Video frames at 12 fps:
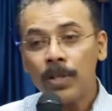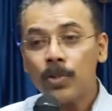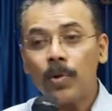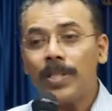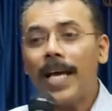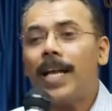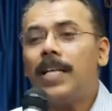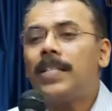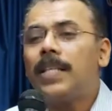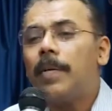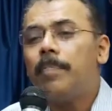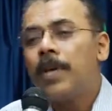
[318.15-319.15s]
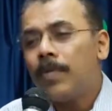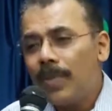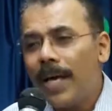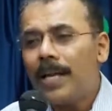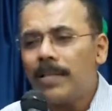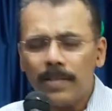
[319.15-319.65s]
So there
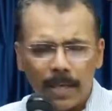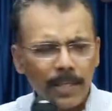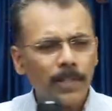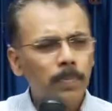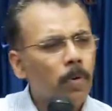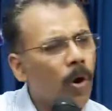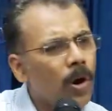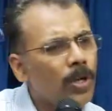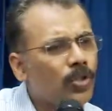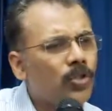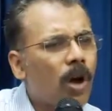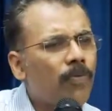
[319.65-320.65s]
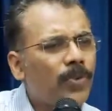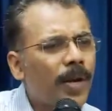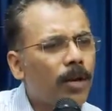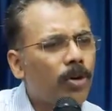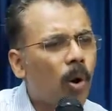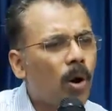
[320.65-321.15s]
is a small
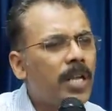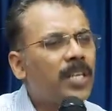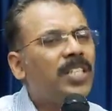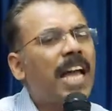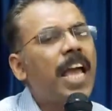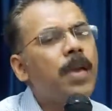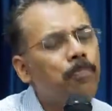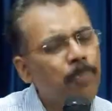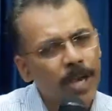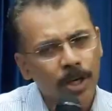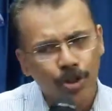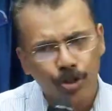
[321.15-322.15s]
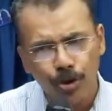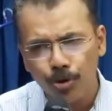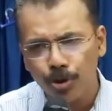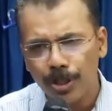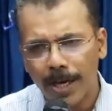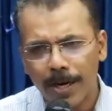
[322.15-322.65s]
software called a typing
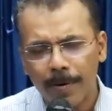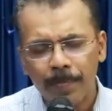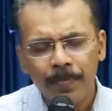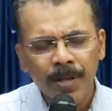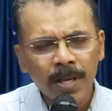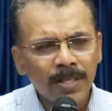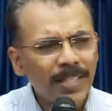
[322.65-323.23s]
tutor.